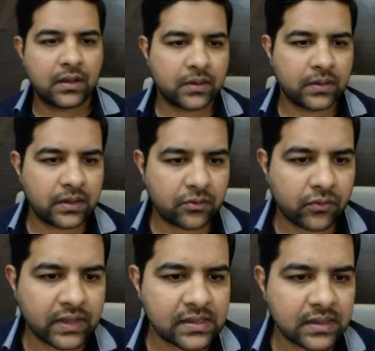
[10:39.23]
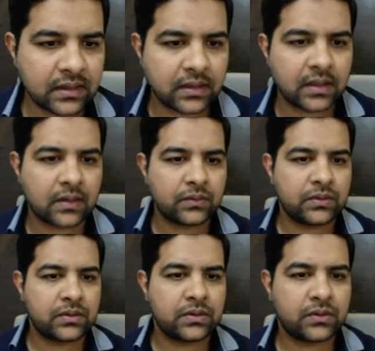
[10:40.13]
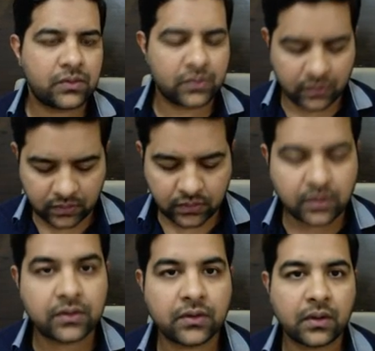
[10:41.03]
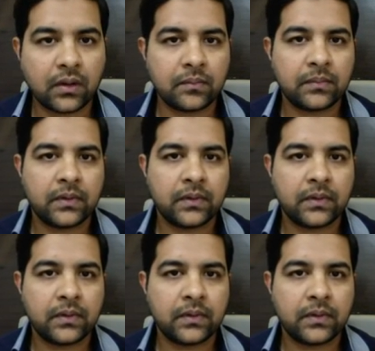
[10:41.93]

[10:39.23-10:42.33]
good, dressingdowntown.com,